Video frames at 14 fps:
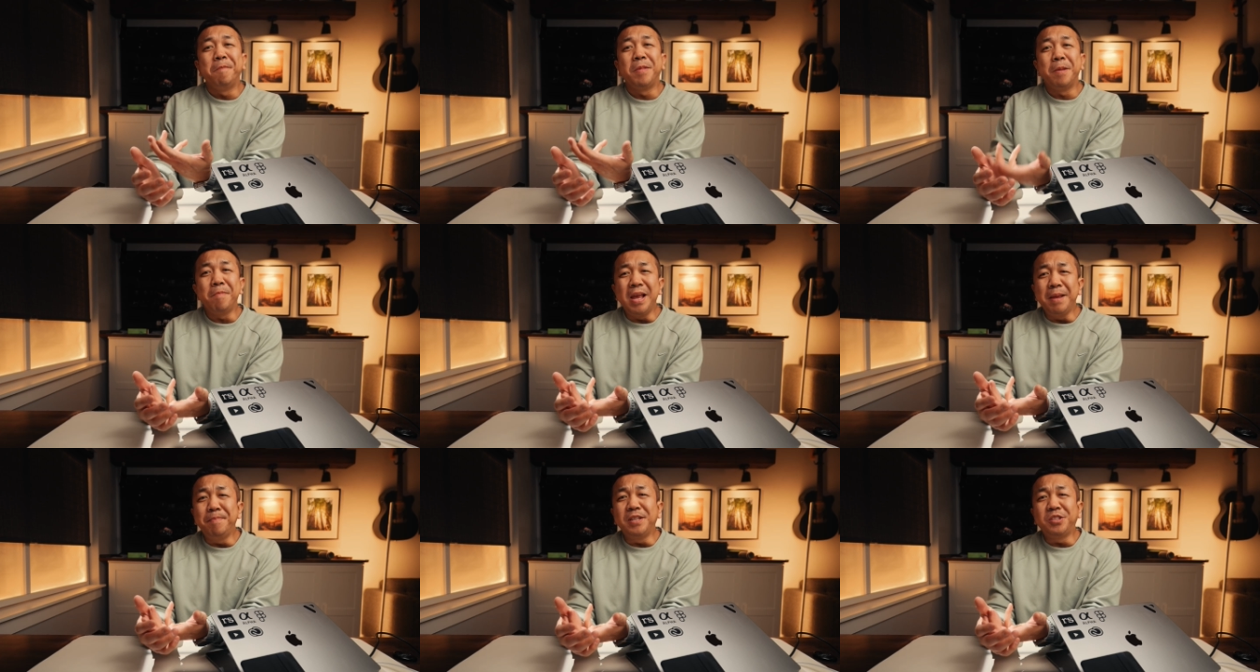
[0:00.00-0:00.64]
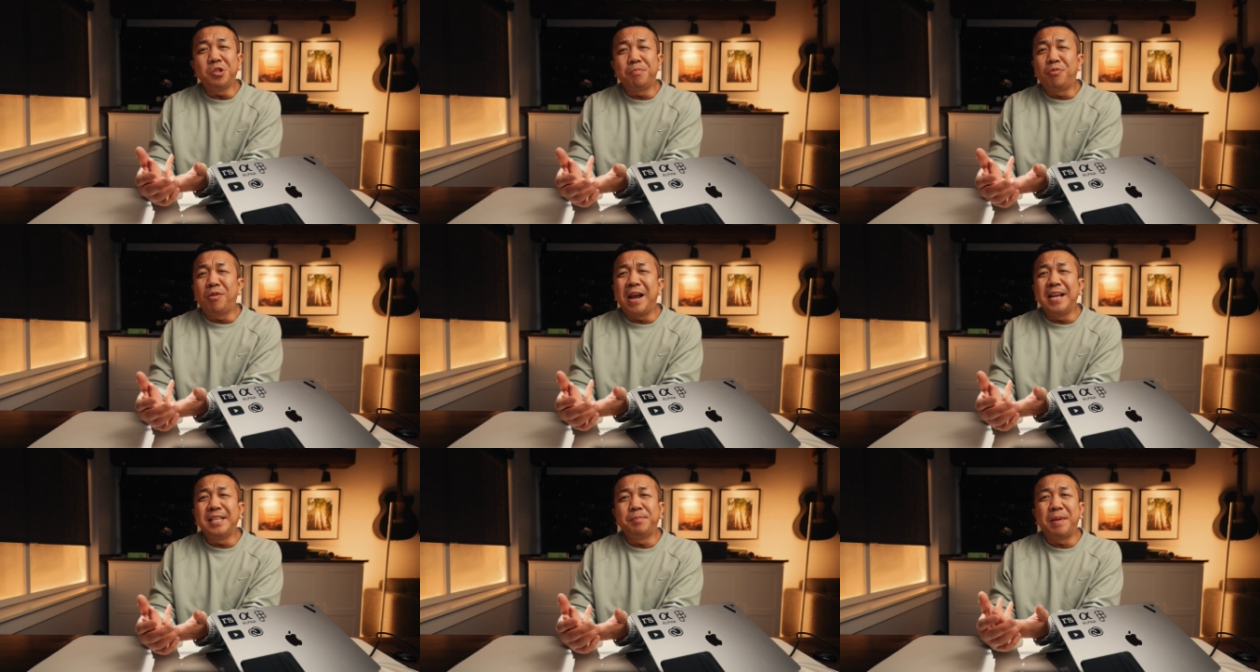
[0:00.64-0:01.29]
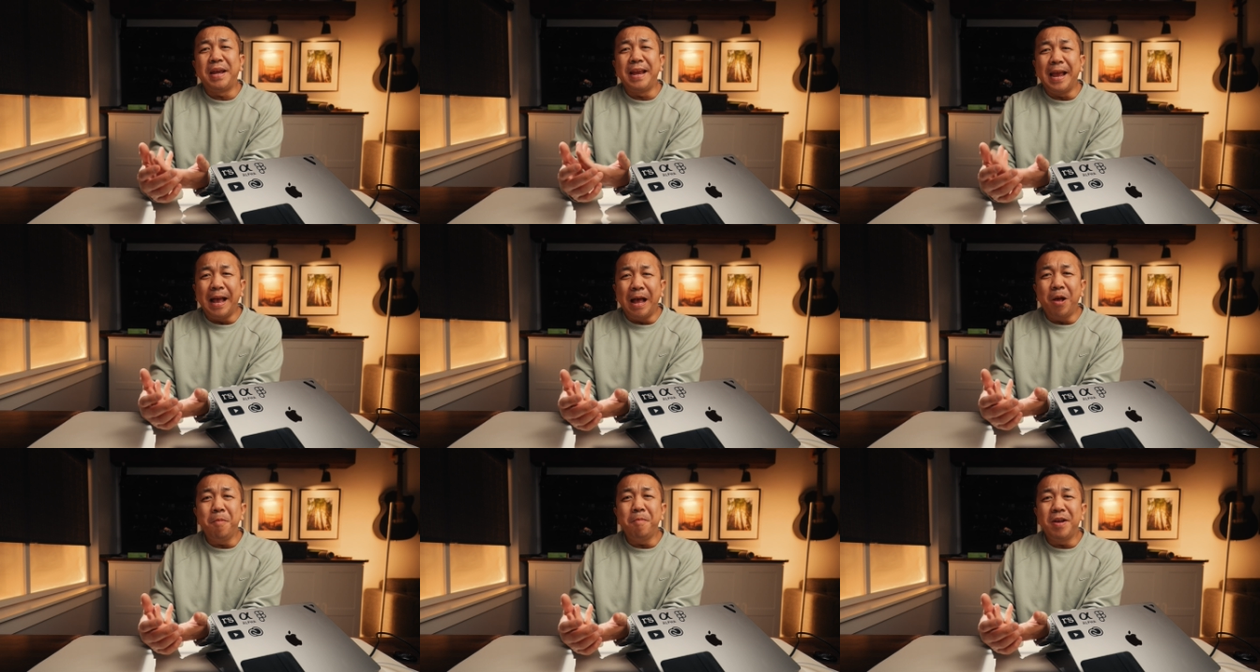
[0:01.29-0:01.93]
you might be surprised by
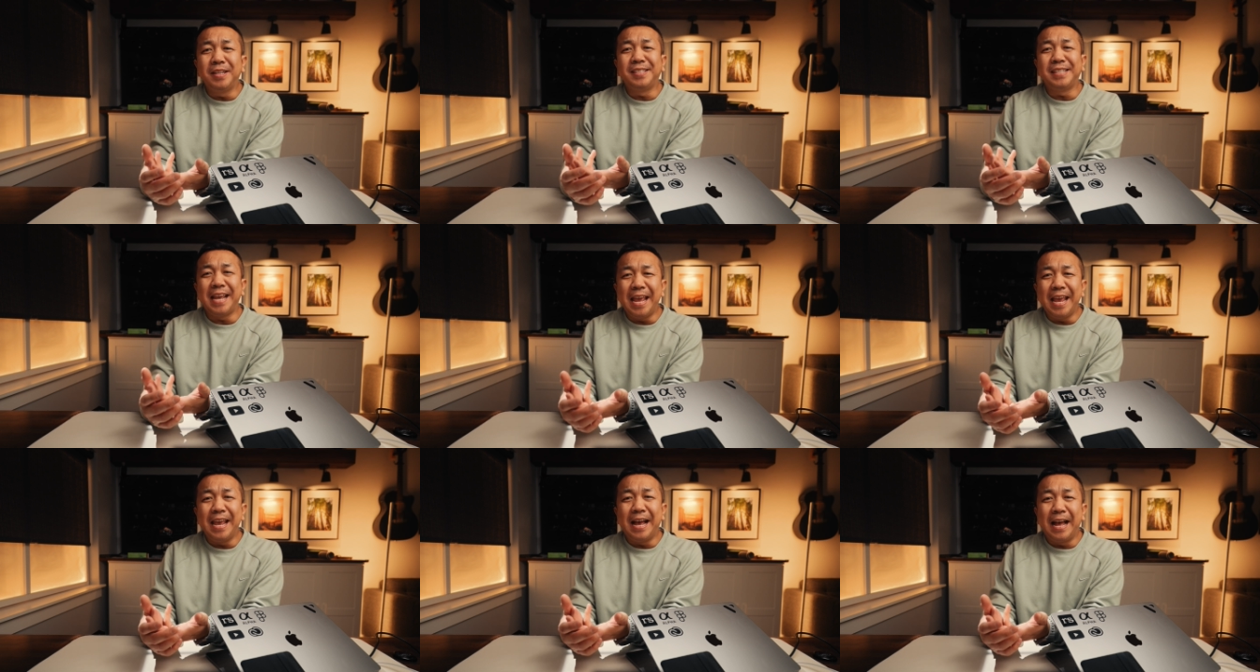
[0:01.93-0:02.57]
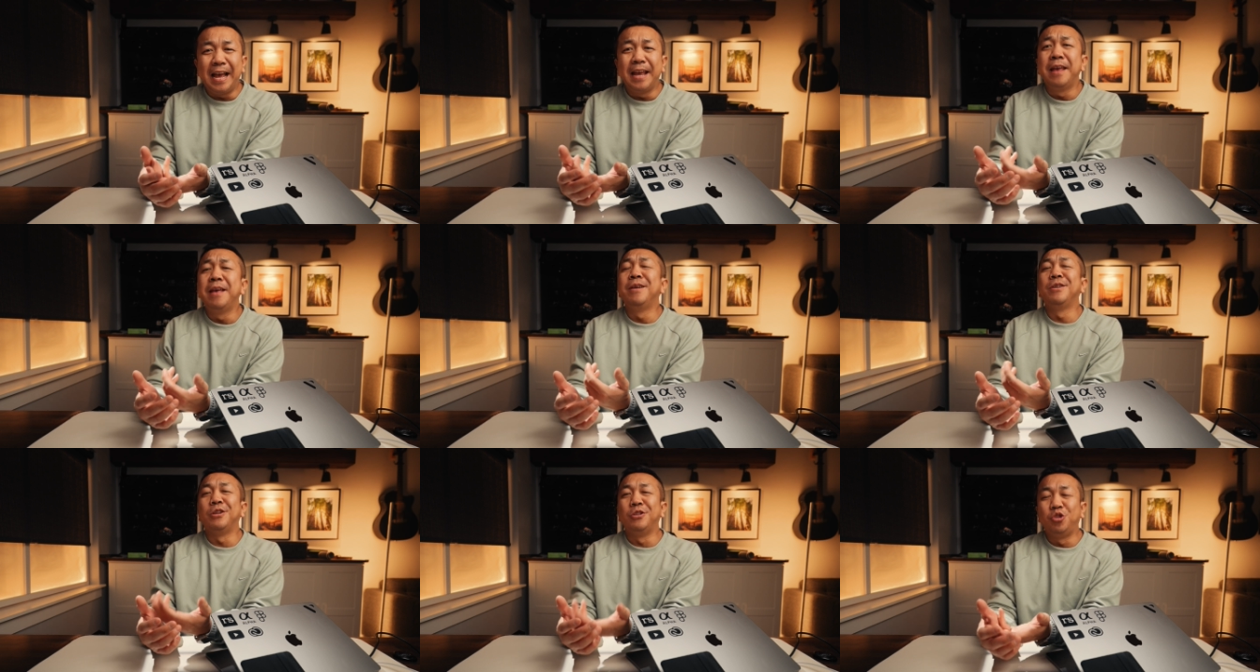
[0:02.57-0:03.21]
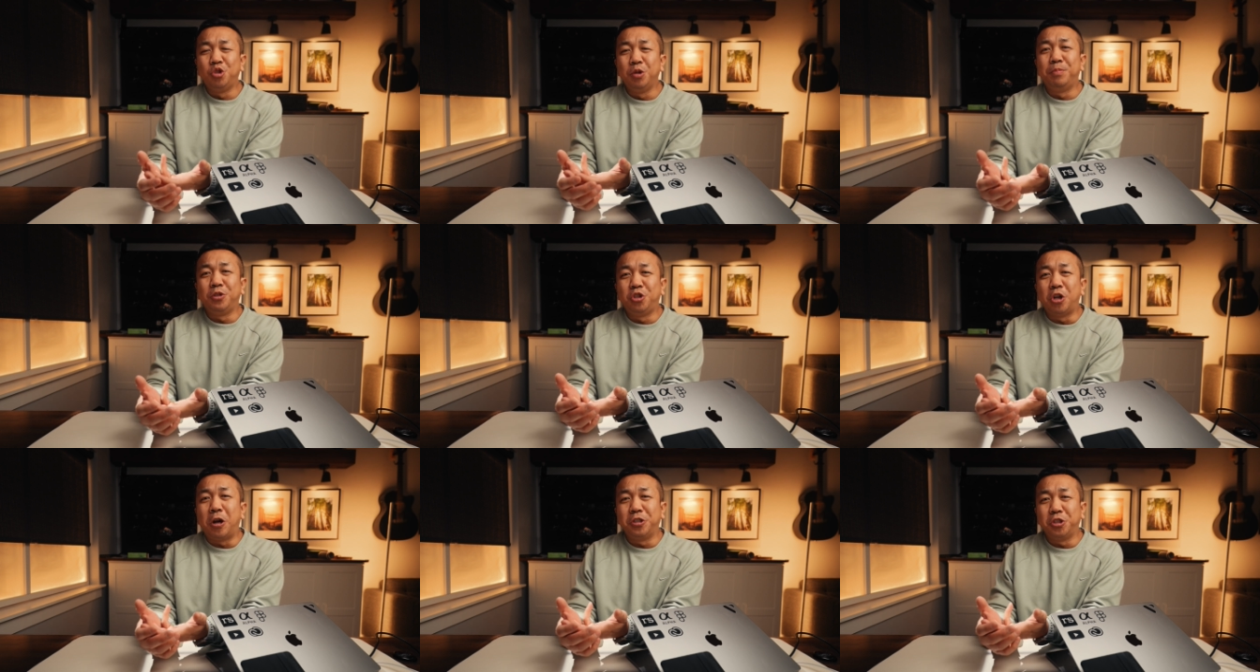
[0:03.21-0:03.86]
how much AI can
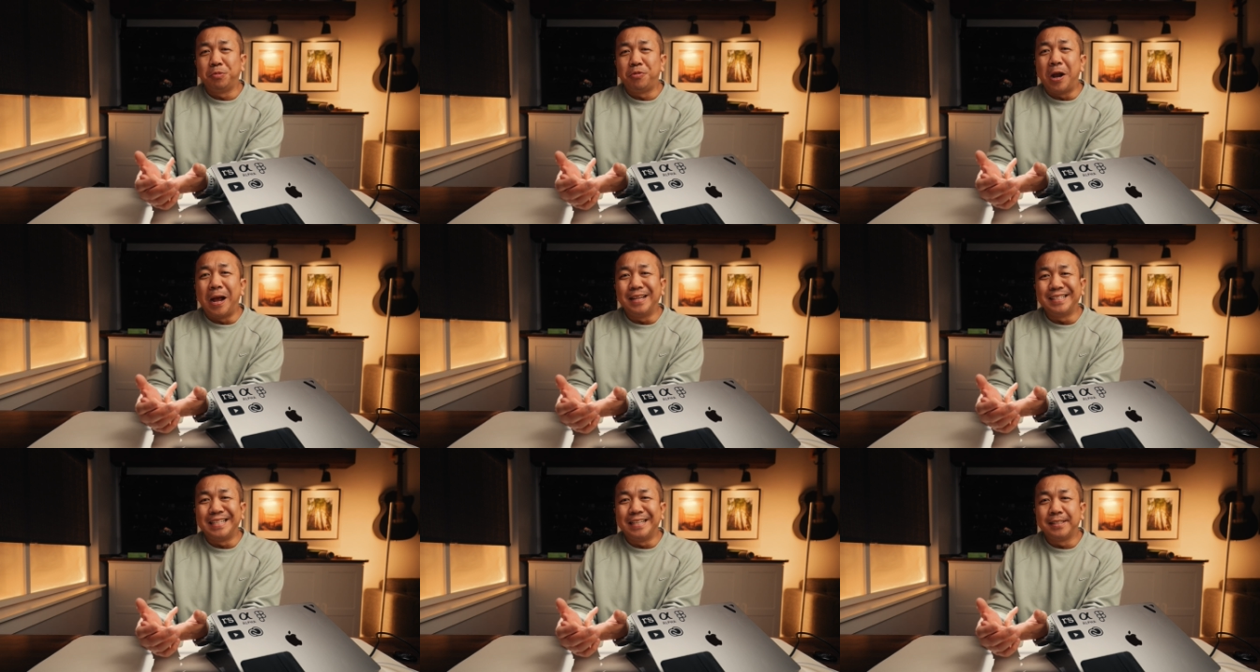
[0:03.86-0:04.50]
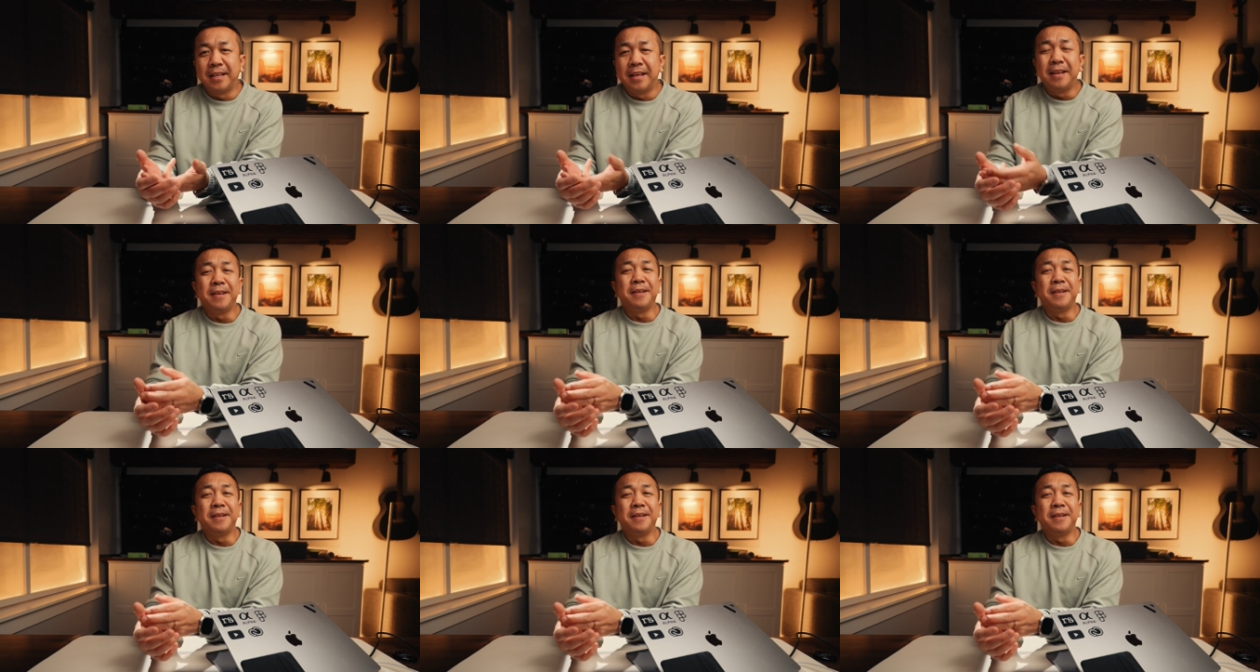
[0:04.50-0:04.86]
supercharge your process.